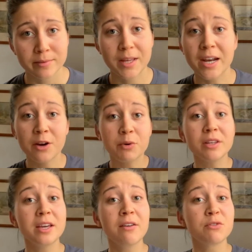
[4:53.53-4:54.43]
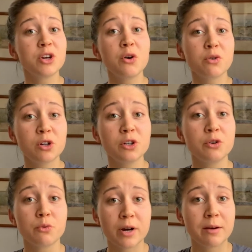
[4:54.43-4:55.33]
and I really have no
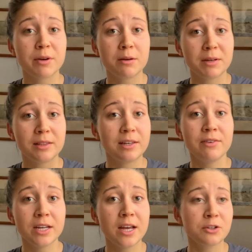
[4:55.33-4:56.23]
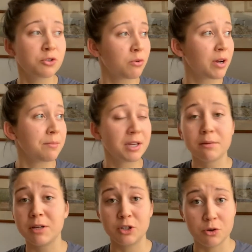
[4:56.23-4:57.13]
clue where I'm going to be living next or what I'm going to
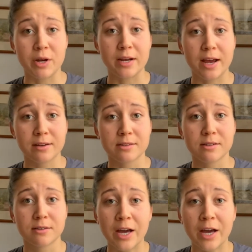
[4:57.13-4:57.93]
be doing next.